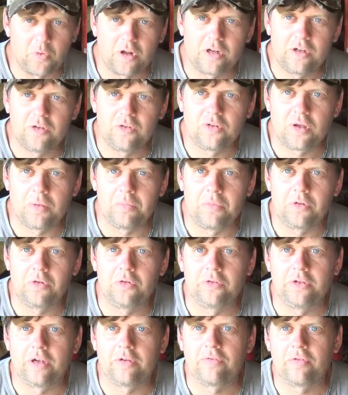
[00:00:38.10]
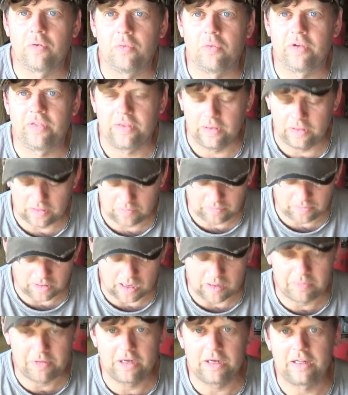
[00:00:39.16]
going to do something a little different with it.
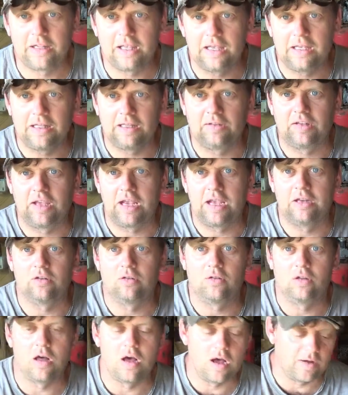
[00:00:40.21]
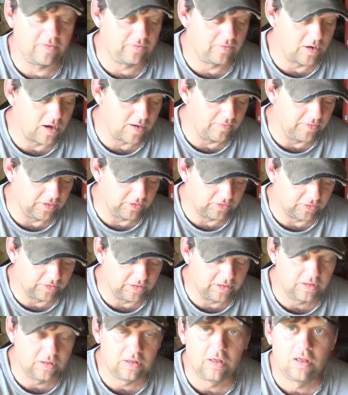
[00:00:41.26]
I'm going to take this handle off,
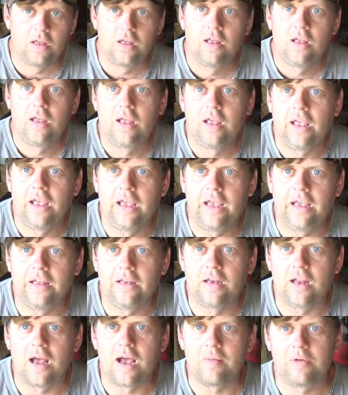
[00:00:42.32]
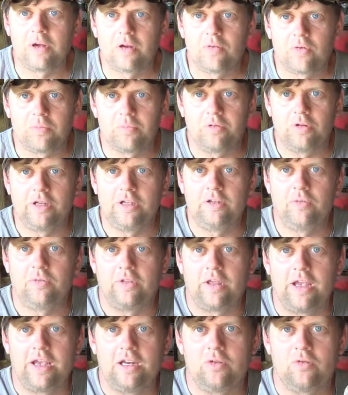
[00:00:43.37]
obviously, and I'm going to replace it with
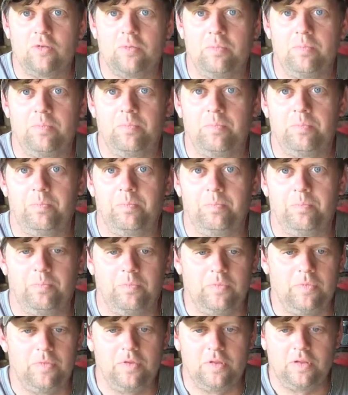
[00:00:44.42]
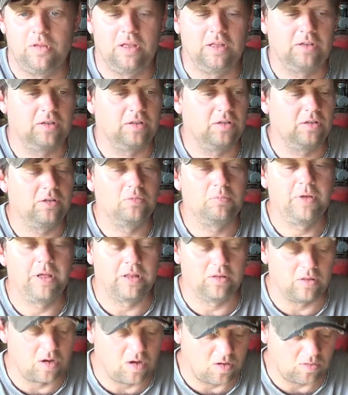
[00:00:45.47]
a handle that's a little bit
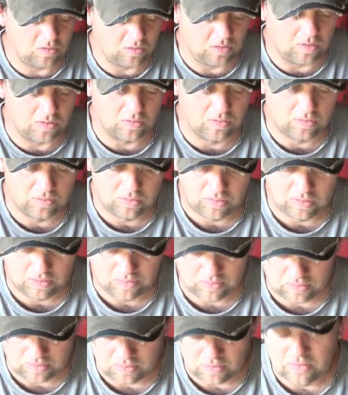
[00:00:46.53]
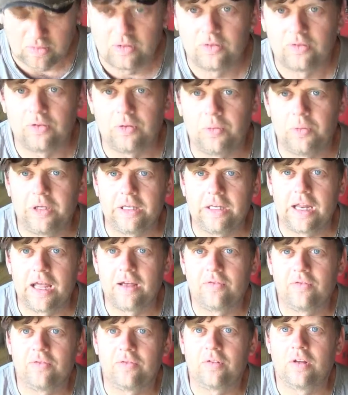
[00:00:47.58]
longer, so we can